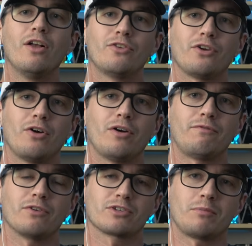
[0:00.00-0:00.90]
so
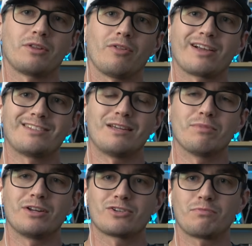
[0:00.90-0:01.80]
if you're someone that likes
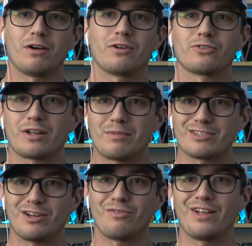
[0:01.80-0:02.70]
deeper dish putters like
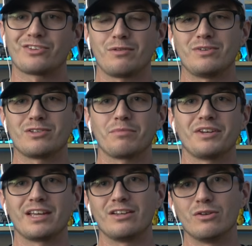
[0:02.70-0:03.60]
myself, that's going to be something
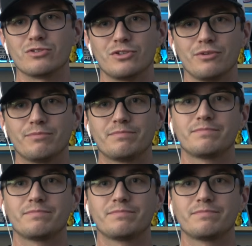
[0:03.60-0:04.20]
to get used to.